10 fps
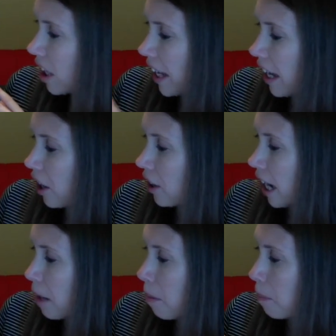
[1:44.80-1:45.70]
Here
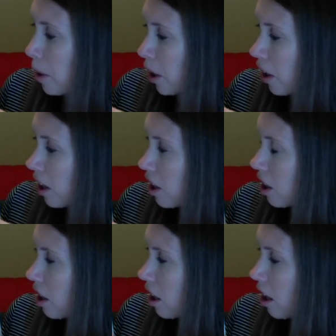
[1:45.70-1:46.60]
came a bird.
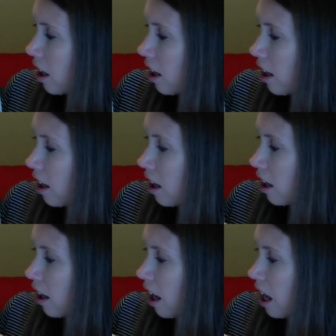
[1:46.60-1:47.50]

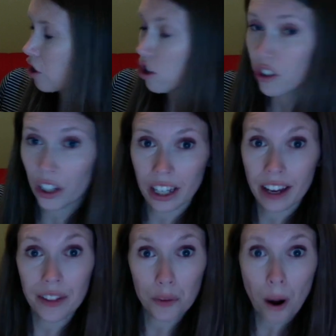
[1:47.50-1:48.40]
And she's looking,
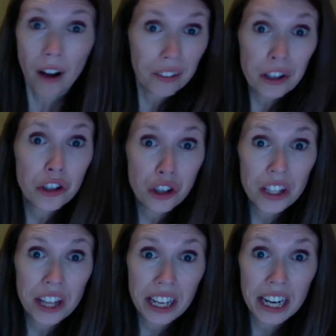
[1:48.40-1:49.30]
and the rock looks
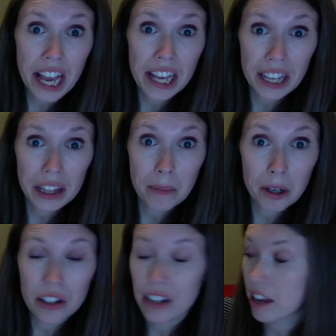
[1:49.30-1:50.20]
just like an egg in the
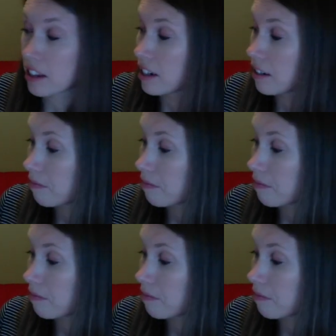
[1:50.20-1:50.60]
bird's nest.